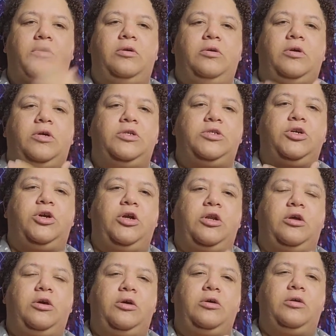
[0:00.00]
is you're going
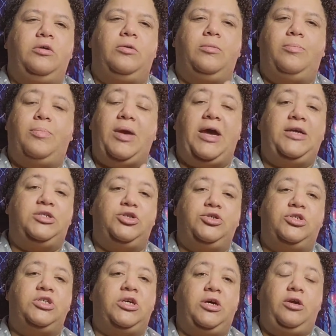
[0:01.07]
to pat
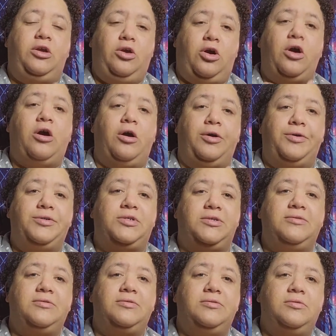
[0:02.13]
your heart.
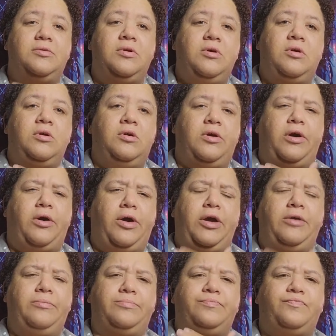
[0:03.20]
All
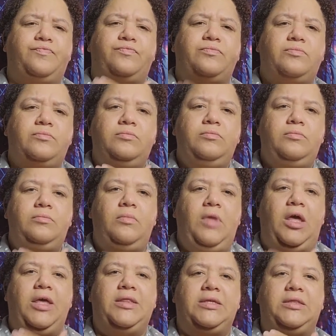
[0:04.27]
right.
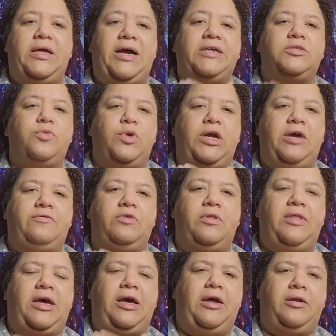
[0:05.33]
And the last one after
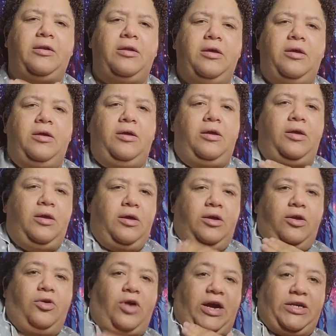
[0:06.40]
that,
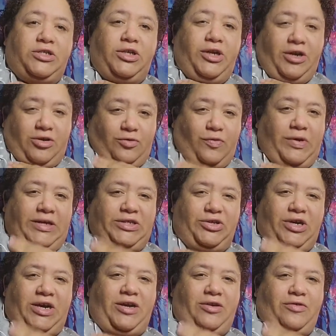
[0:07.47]
you're actually going to reach your
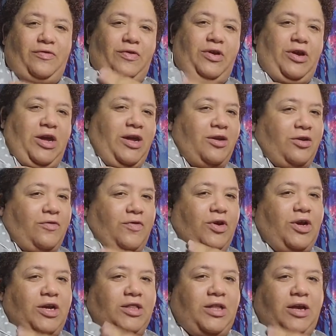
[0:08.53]
hand over your
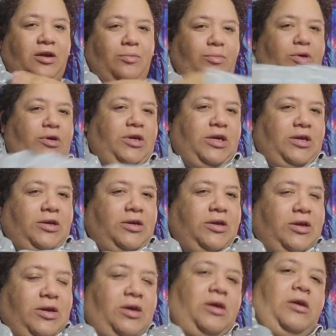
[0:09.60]
head like a monkey,
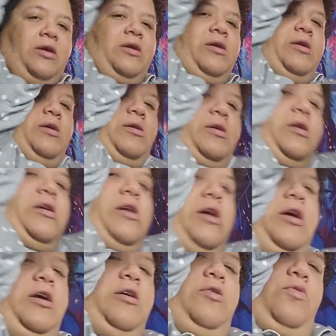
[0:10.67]
and